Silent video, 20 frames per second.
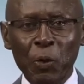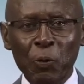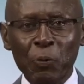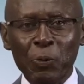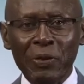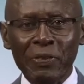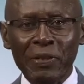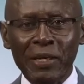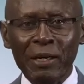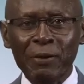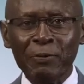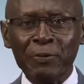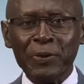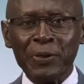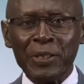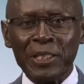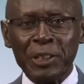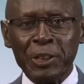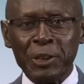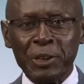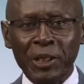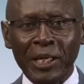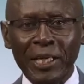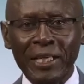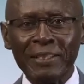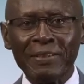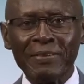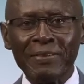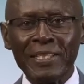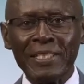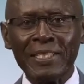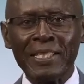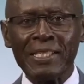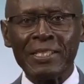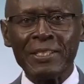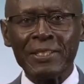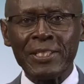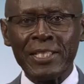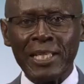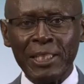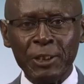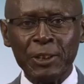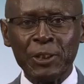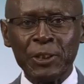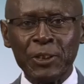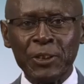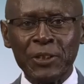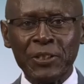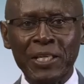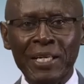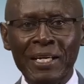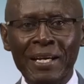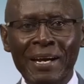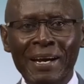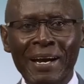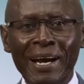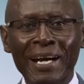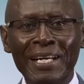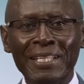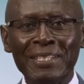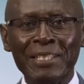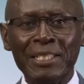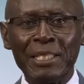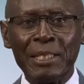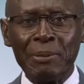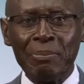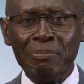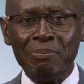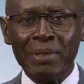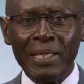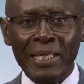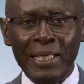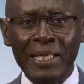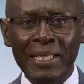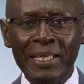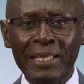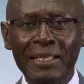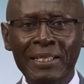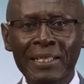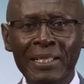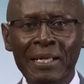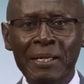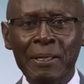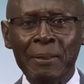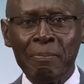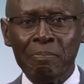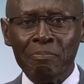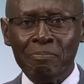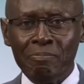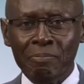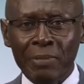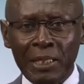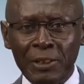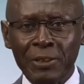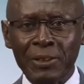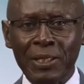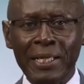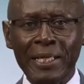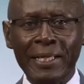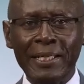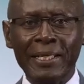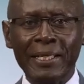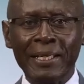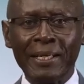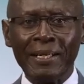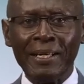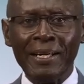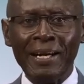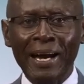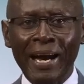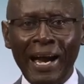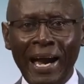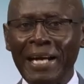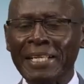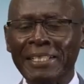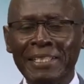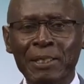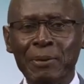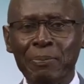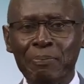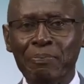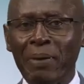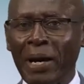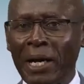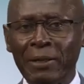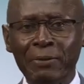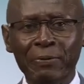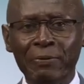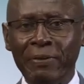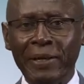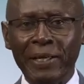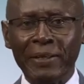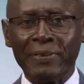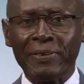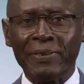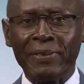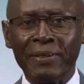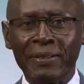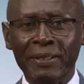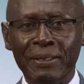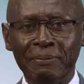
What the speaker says: We therefore reject these assertions as demeaning, misleading, and in bad faith.